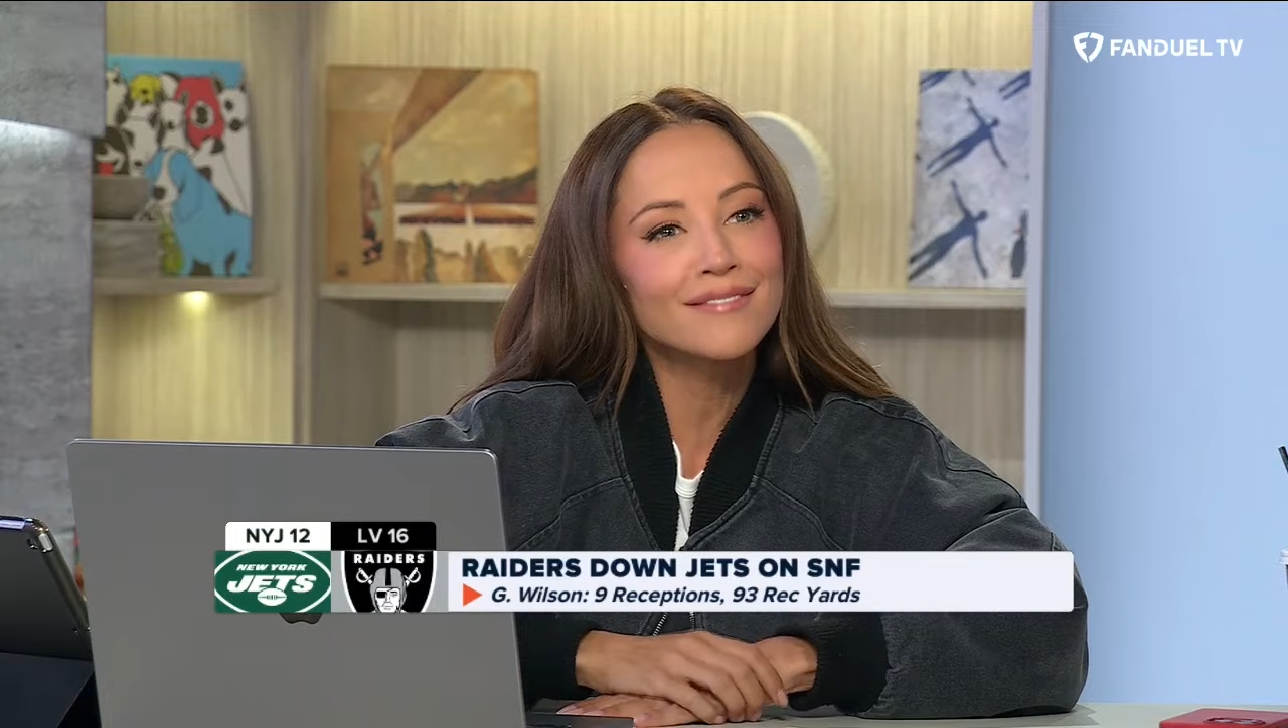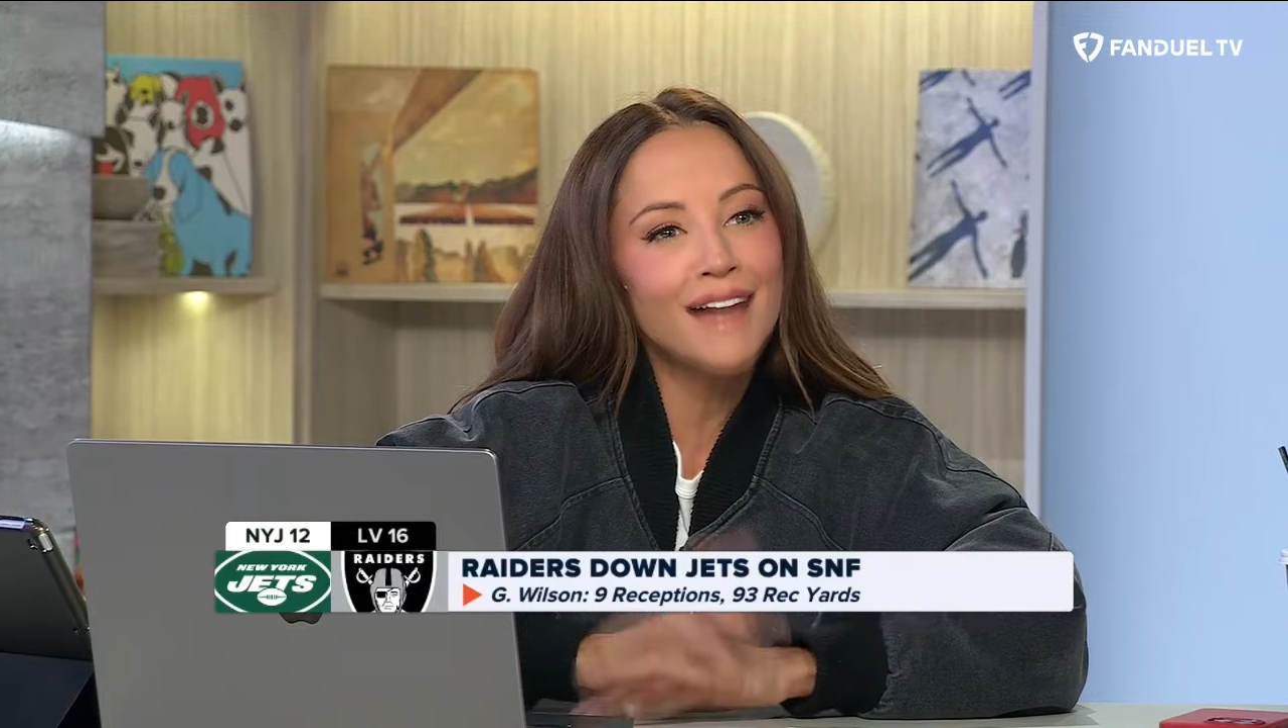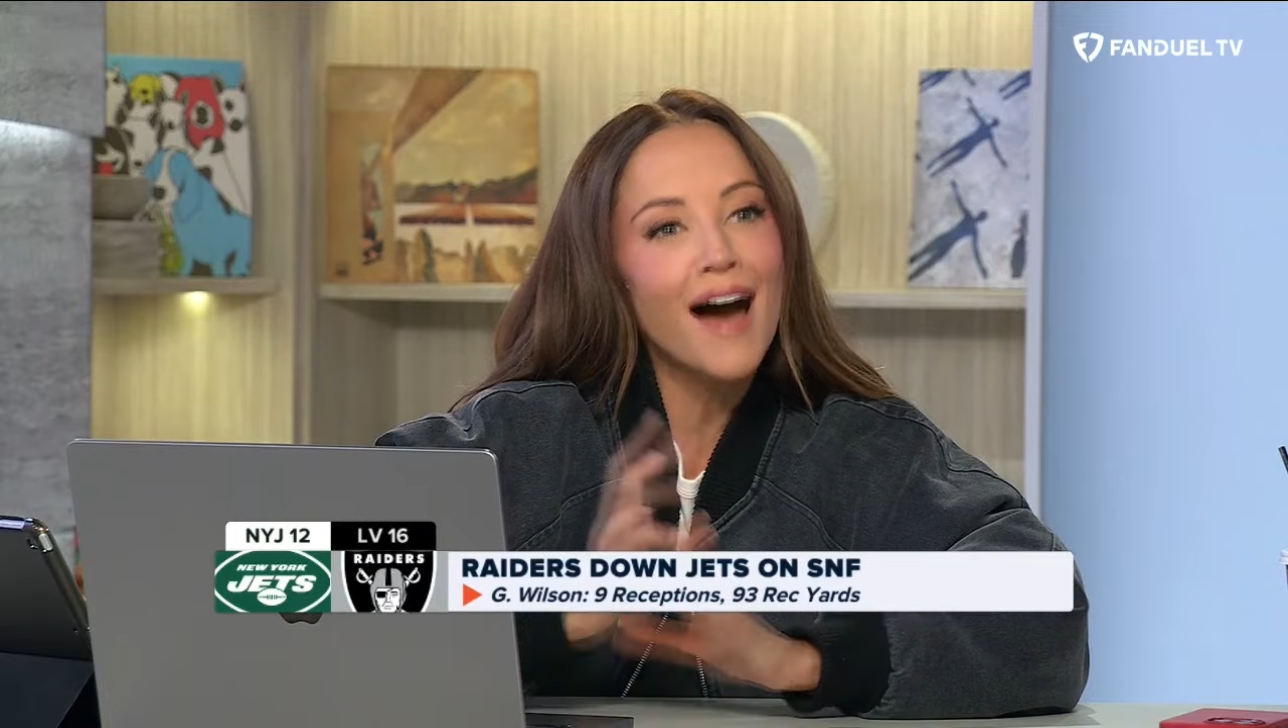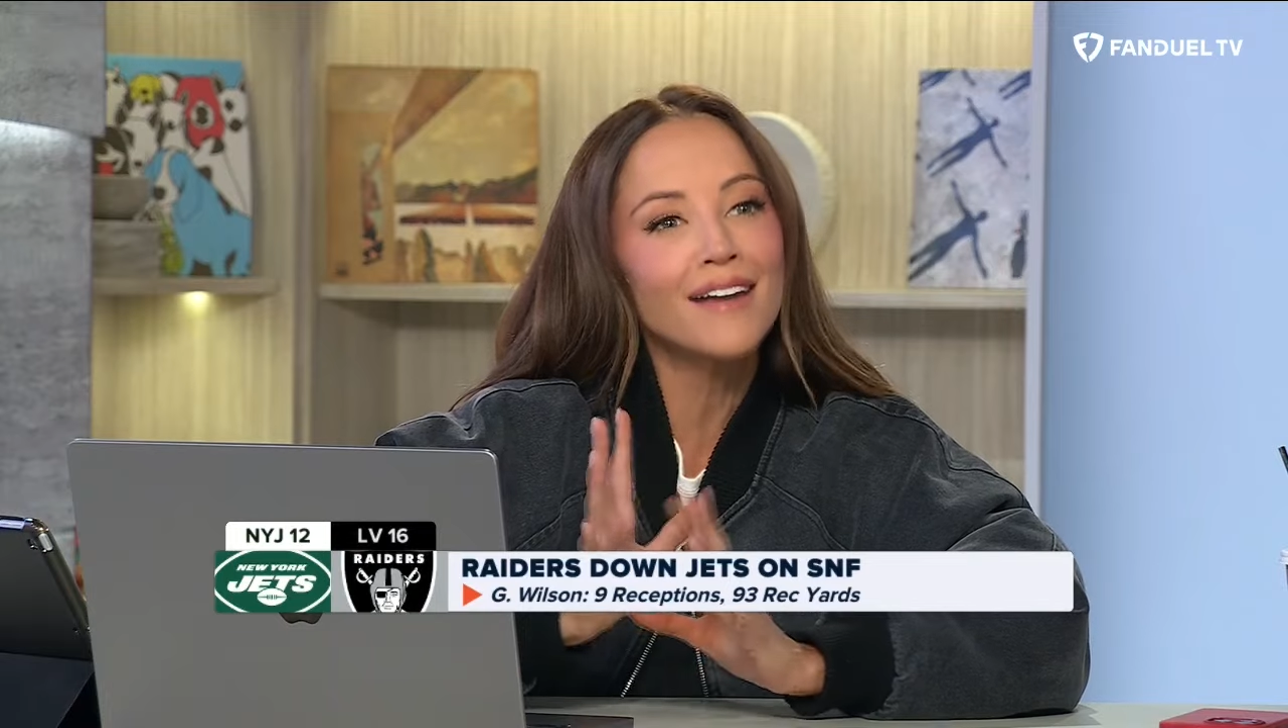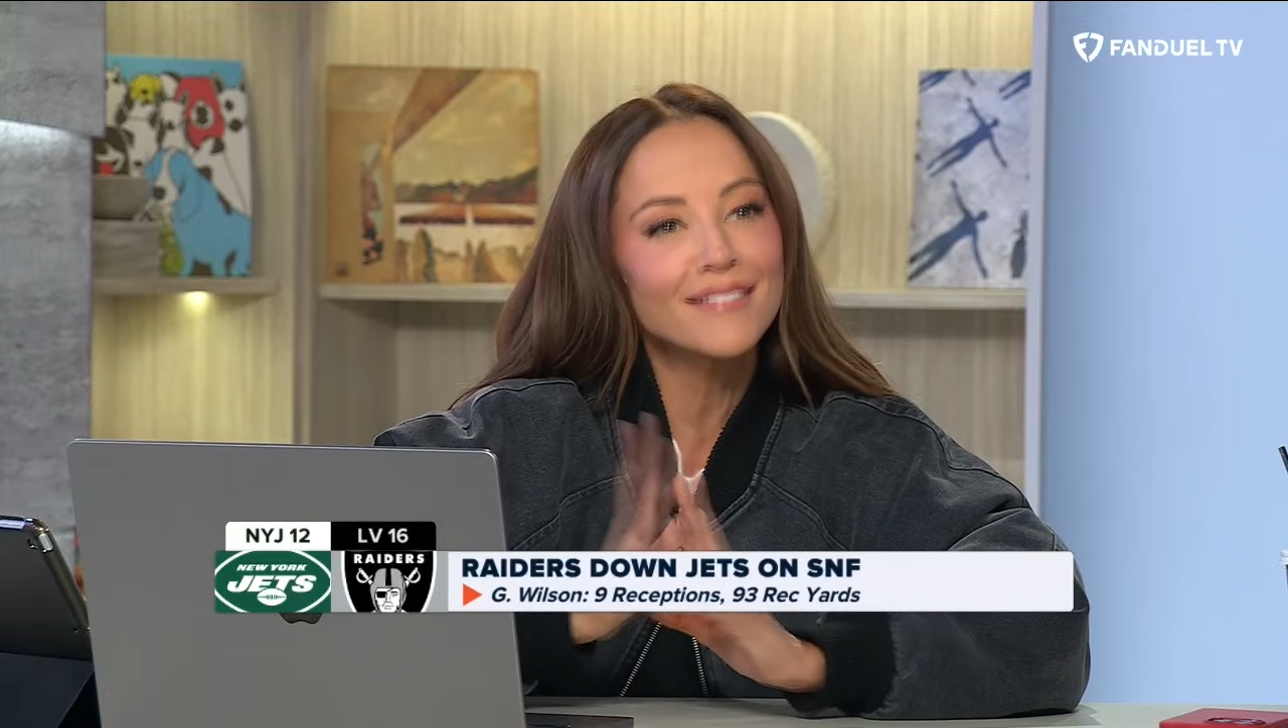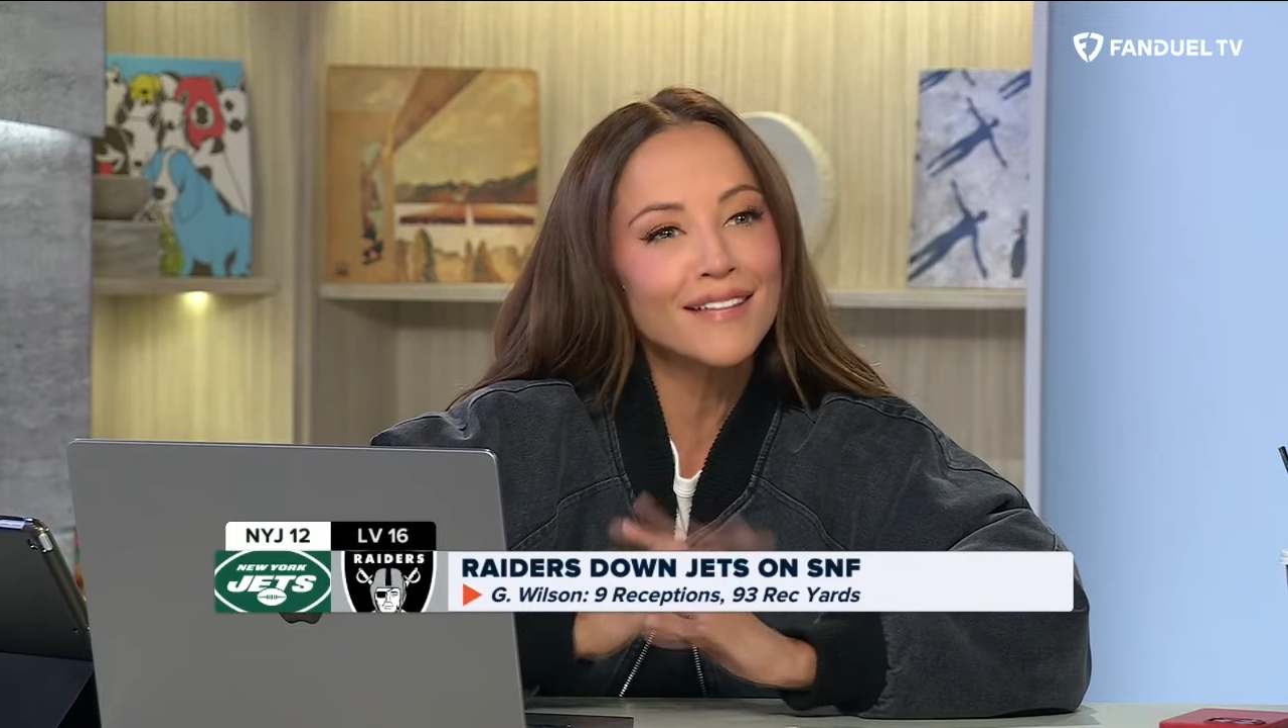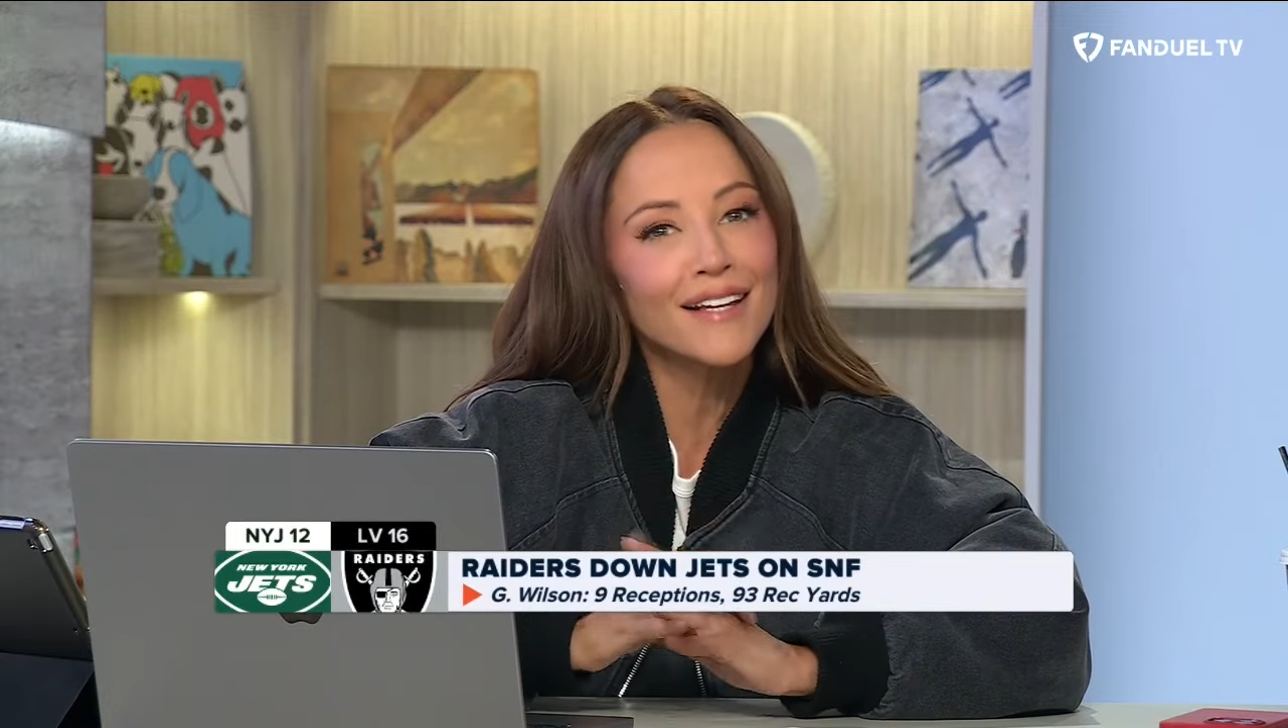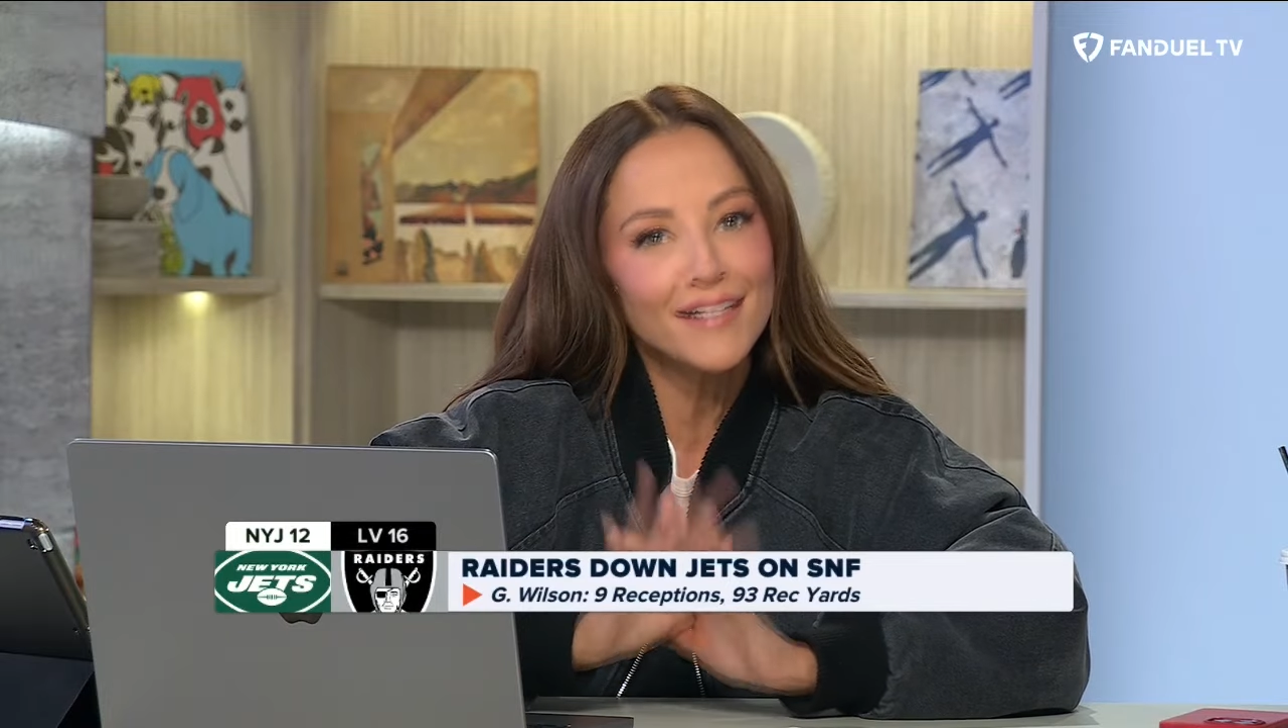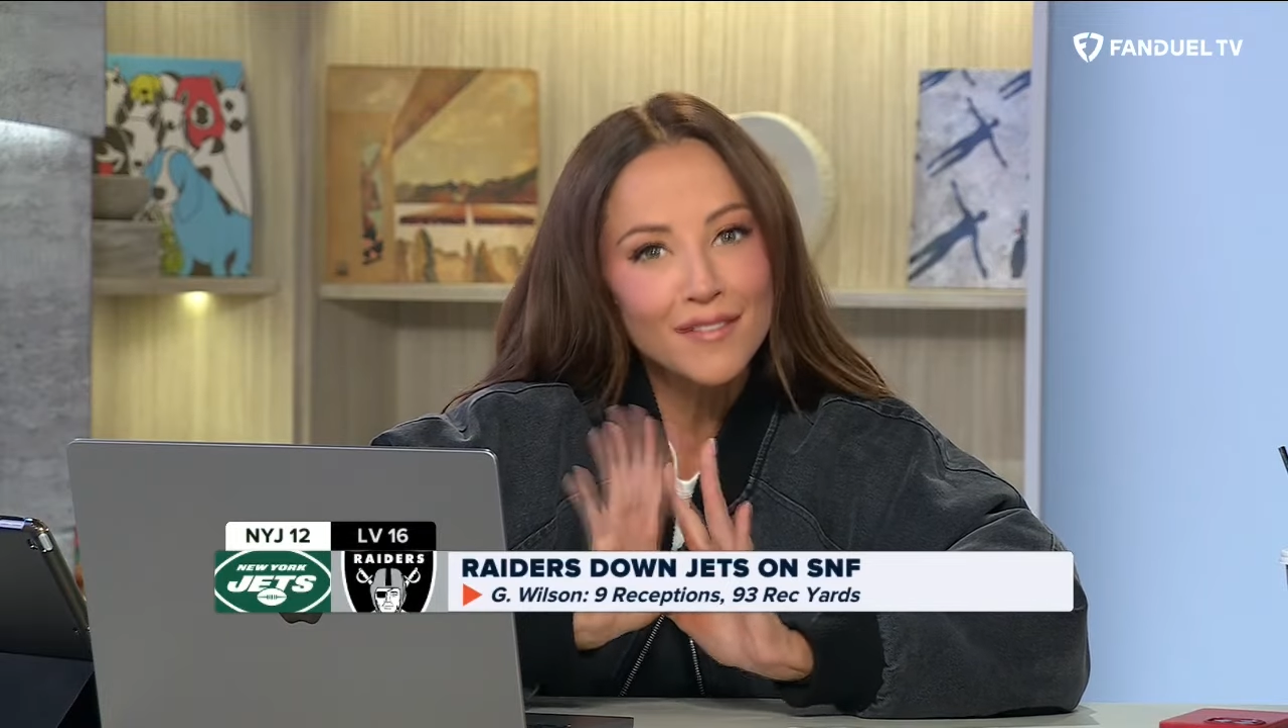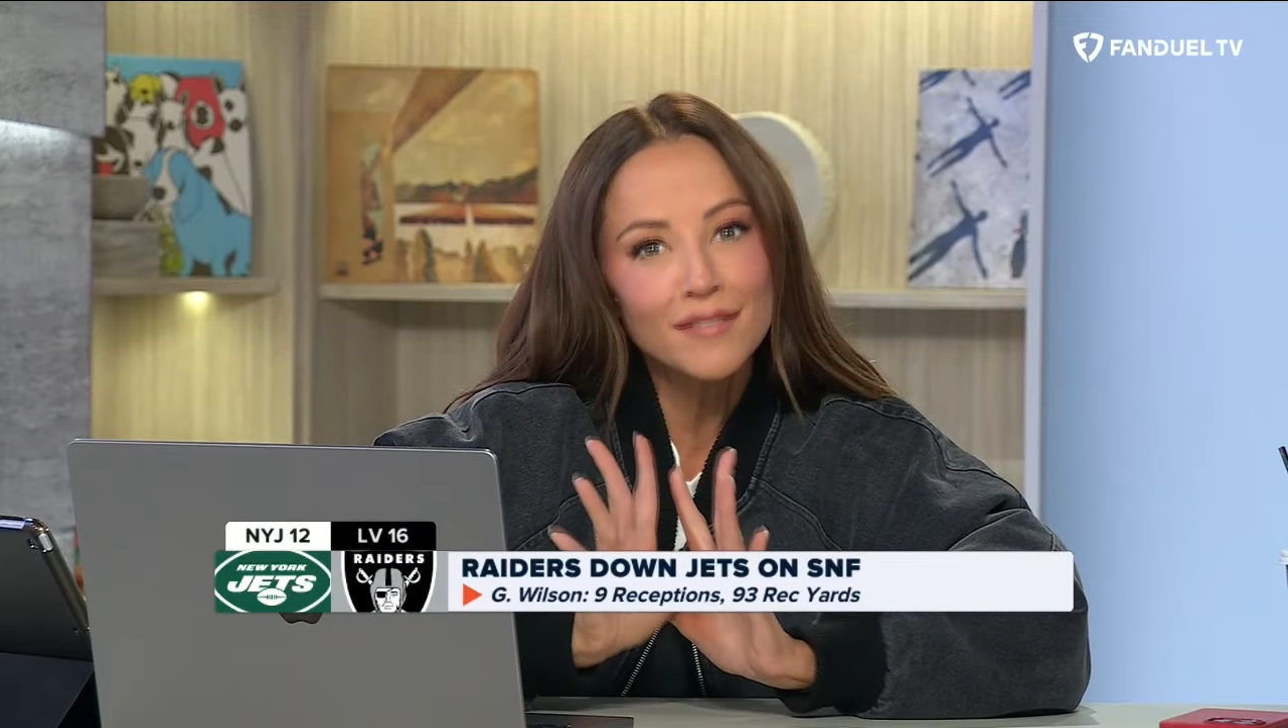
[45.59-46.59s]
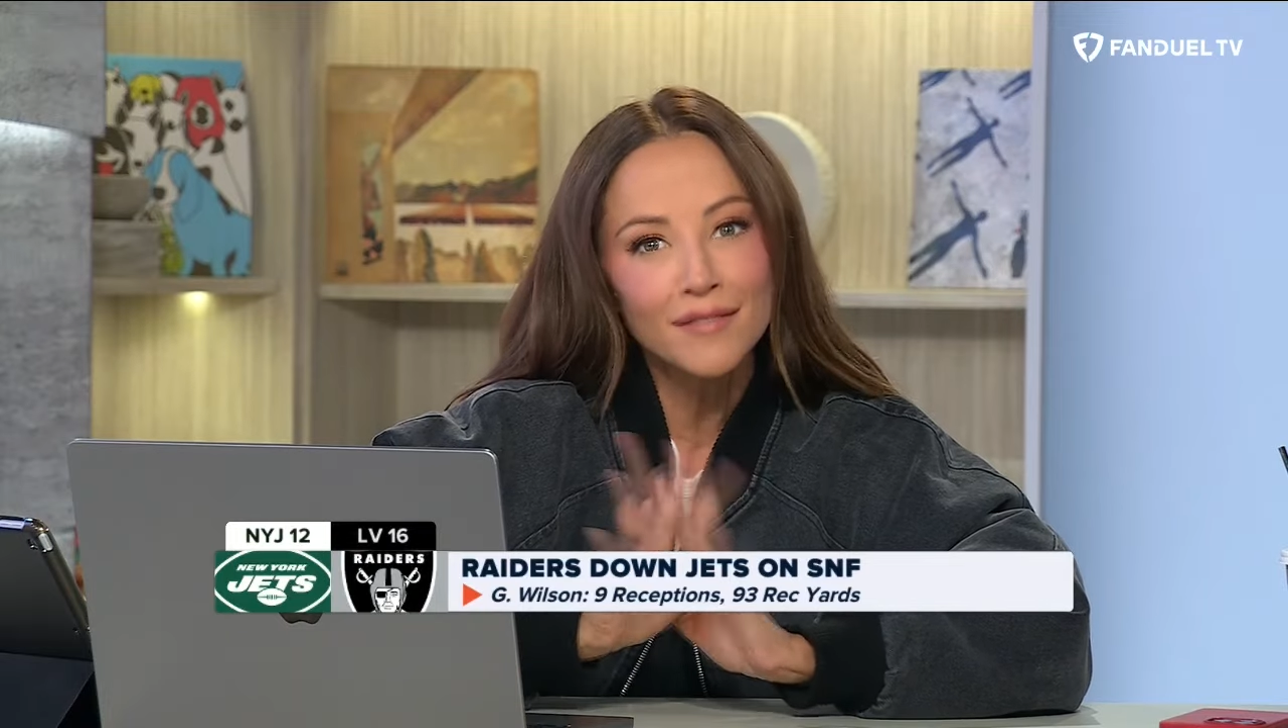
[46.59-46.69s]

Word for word: not like